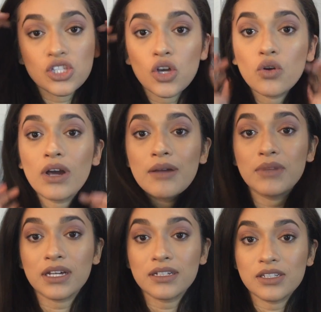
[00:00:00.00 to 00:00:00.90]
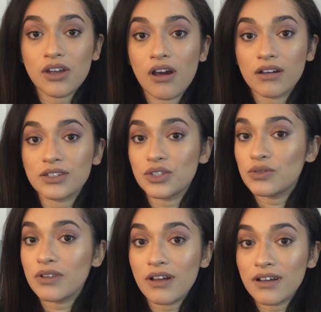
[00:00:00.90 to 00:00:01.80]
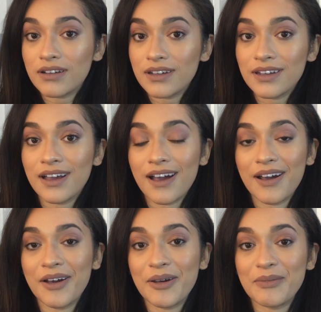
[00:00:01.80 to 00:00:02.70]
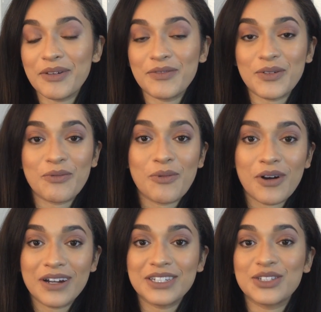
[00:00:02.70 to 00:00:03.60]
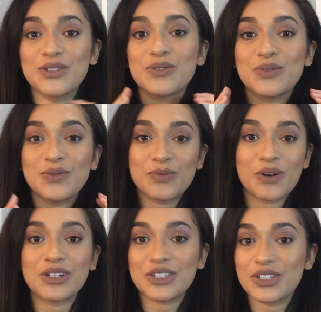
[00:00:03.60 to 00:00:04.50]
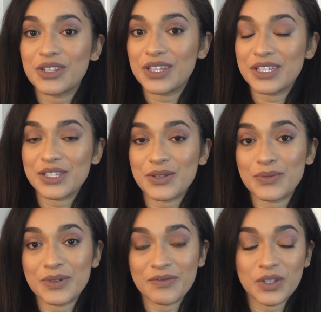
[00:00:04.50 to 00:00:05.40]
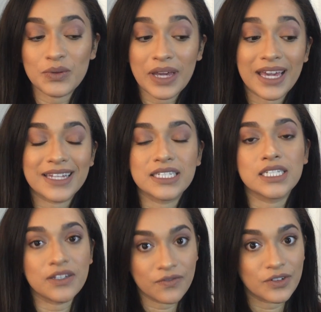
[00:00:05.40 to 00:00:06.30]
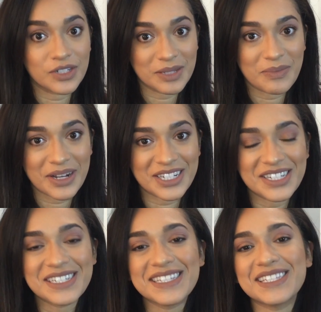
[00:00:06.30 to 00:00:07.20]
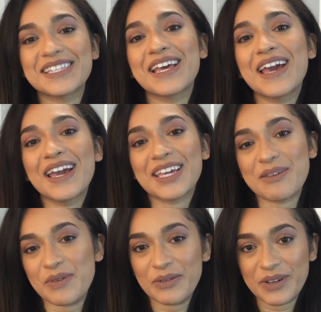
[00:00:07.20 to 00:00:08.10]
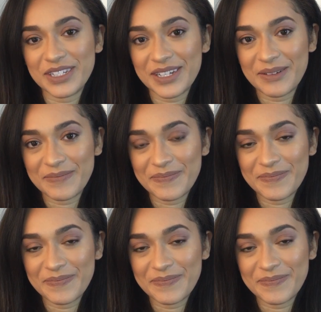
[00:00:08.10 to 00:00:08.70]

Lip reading: So I'm not going to talk too long. If you want to watch this review and first impressions, keep on watching.